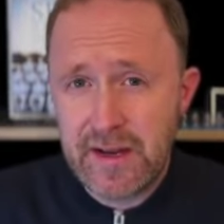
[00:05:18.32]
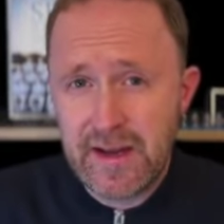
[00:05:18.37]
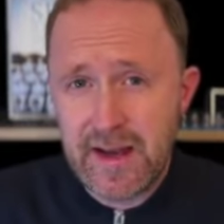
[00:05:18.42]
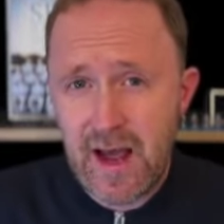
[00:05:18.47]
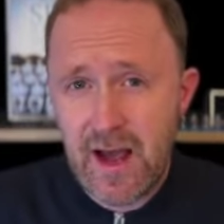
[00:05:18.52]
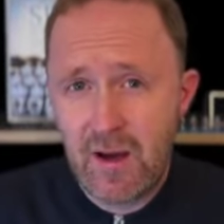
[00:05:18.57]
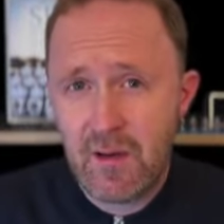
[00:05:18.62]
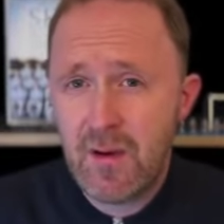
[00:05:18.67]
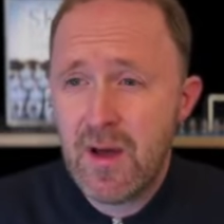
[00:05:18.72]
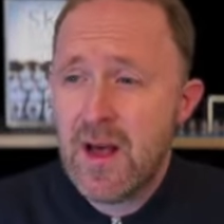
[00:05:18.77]

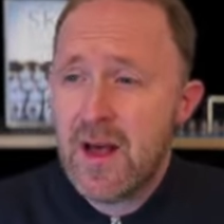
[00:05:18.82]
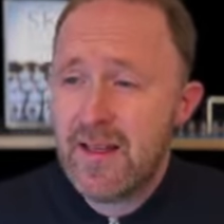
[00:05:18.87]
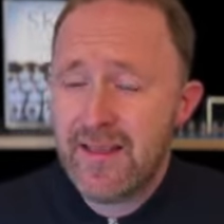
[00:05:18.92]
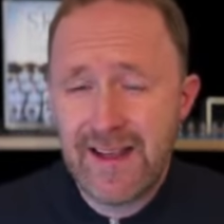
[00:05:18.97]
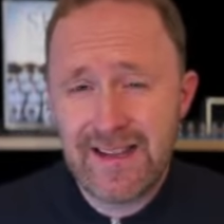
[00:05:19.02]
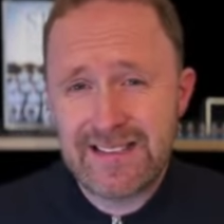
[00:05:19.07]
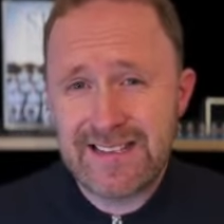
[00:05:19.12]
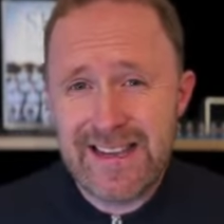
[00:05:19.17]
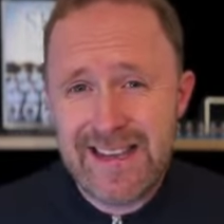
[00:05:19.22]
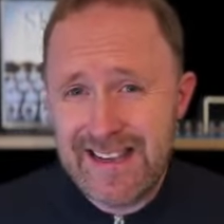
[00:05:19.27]
now.
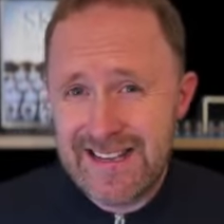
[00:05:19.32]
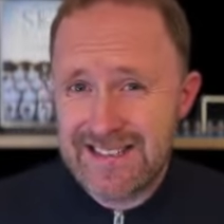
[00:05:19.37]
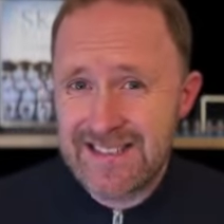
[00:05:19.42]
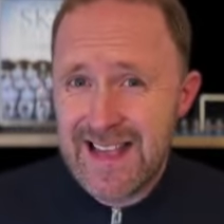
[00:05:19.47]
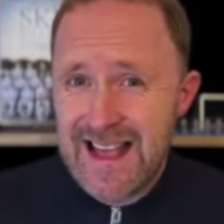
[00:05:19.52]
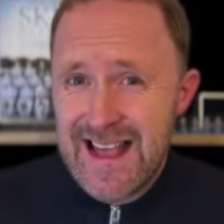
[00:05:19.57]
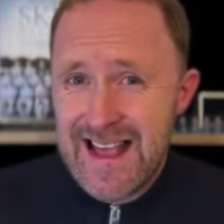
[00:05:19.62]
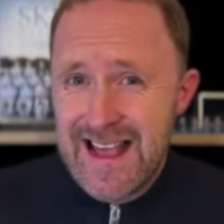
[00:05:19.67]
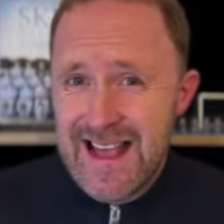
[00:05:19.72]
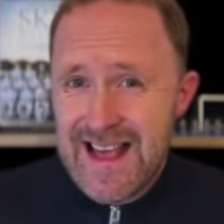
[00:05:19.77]
That is
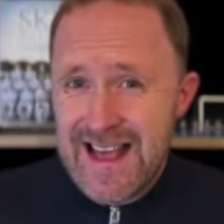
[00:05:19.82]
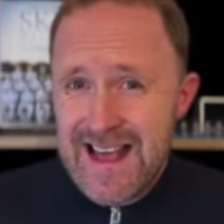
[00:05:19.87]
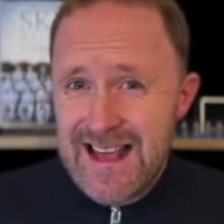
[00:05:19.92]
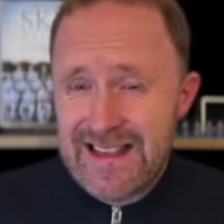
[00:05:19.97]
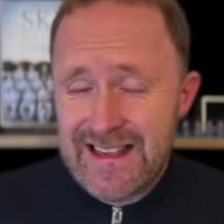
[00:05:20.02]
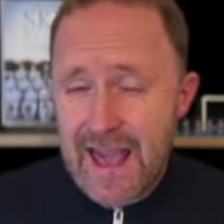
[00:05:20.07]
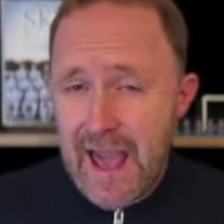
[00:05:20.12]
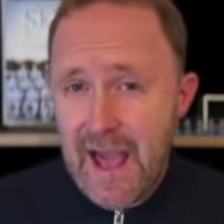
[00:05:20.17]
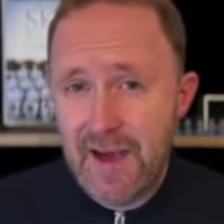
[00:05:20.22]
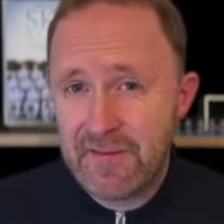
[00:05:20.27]

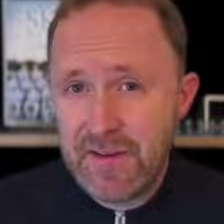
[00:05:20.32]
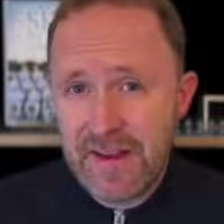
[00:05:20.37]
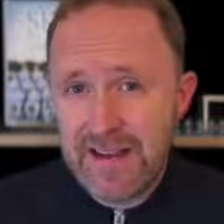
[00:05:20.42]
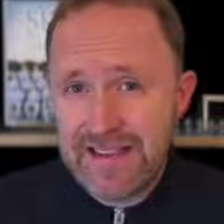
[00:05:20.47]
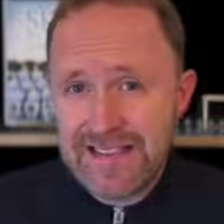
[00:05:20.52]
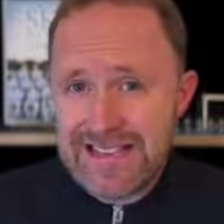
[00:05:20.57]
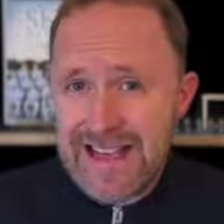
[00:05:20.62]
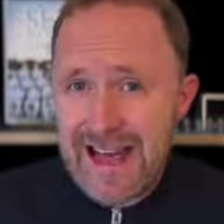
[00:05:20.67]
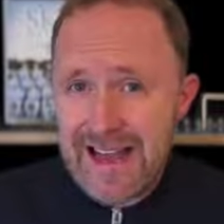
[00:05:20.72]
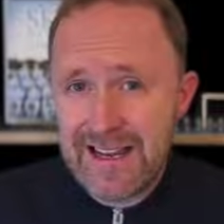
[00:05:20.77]

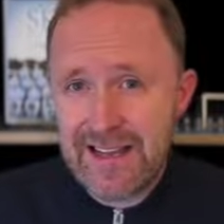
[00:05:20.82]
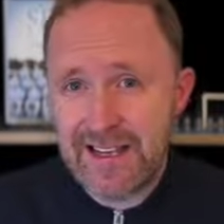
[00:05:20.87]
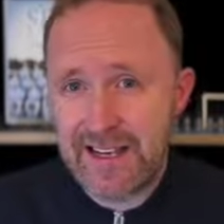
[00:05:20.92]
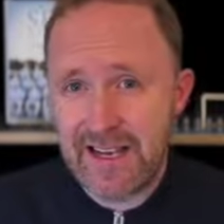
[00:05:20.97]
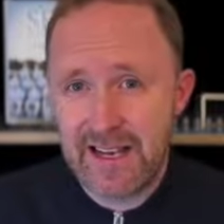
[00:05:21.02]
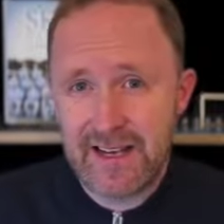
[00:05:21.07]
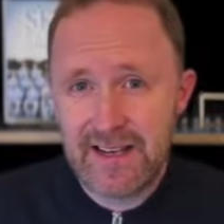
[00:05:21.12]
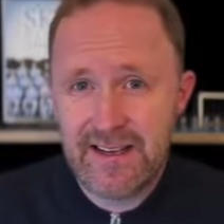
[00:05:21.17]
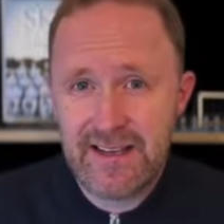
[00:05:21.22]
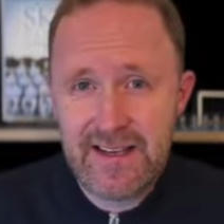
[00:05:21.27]
Kevin
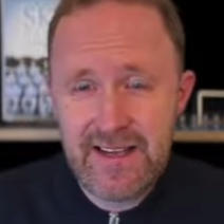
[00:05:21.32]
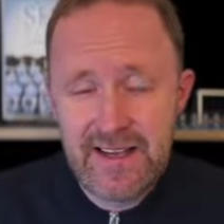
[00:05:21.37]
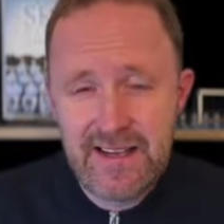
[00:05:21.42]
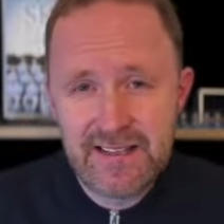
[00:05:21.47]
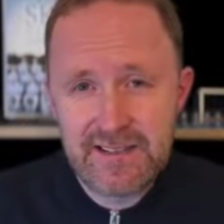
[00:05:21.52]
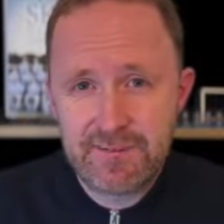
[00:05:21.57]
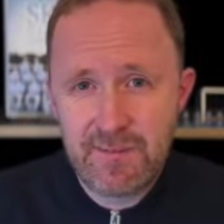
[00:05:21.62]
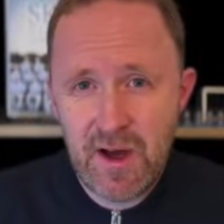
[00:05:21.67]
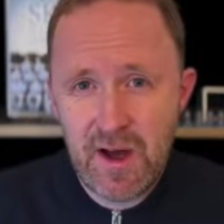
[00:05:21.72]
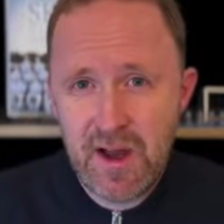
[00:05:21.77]
Gallagher. He
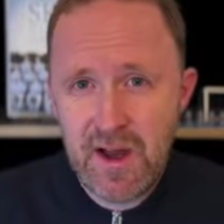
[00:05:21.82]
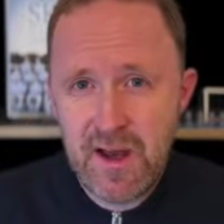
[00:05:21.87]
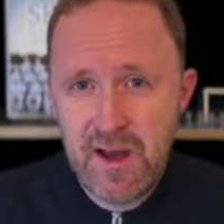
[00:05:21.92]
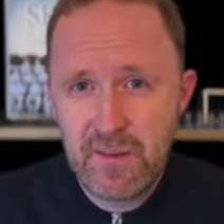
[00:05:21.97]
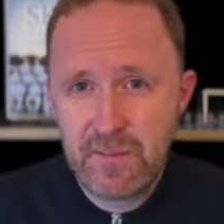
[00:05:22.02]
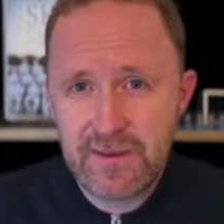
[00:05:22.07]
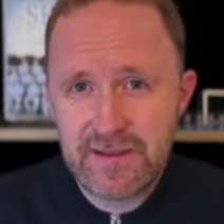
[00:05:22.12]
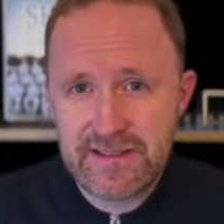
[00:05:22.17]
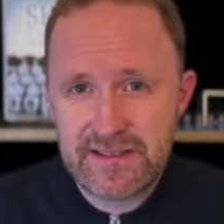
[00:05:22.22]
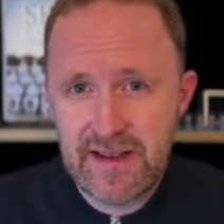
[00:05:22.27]
is my
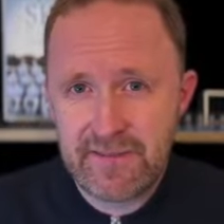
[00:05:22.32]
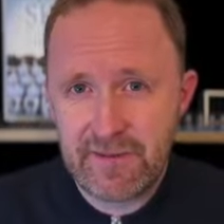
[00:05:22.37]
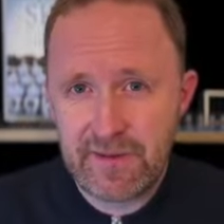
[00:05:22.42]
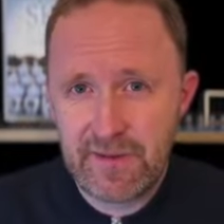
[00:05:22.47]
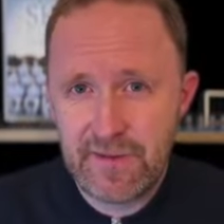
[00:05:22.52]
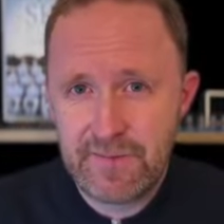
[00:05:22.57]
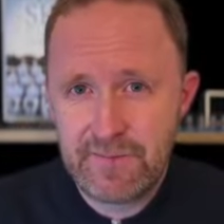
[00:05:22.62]
number 7.